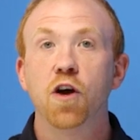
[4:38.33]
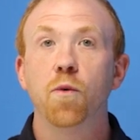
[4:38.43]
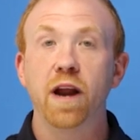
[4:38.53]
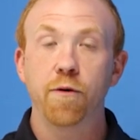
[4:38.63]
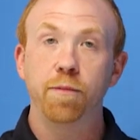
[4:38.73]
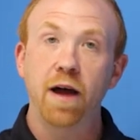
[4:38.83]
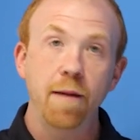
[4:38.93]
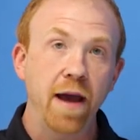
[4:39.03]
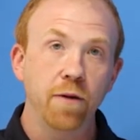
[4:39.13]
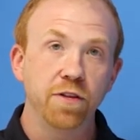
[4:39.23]
When I reply
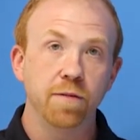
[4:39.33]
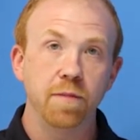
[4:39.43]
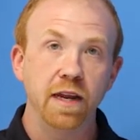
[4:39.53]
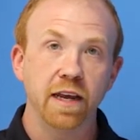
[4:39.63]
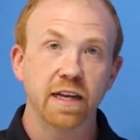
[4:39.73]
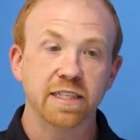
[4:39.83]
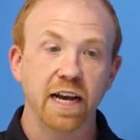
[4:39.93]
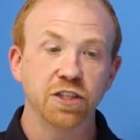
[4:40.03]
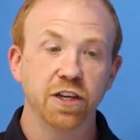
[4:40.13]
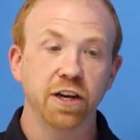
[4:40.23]
back with a meeting, it's
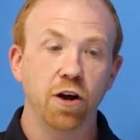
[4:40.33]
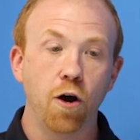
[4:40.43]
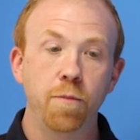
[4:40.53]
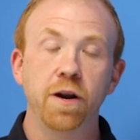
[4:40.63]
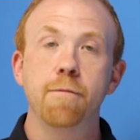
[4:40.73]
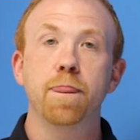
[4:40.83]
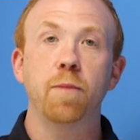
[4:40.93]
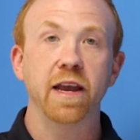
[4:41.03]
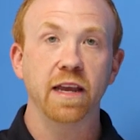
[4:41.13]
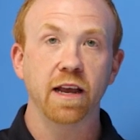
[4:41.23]
actually going to open up
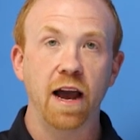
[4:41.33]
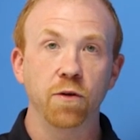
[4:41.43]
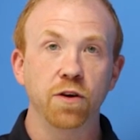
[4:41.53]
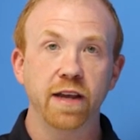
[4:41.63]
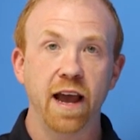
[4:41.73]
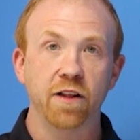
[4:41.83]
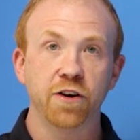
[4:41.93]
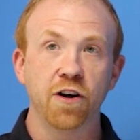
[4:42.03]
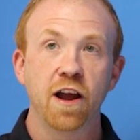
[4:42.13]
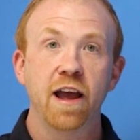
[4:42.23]
my Outlook
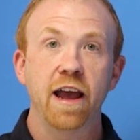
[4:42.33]
calendar,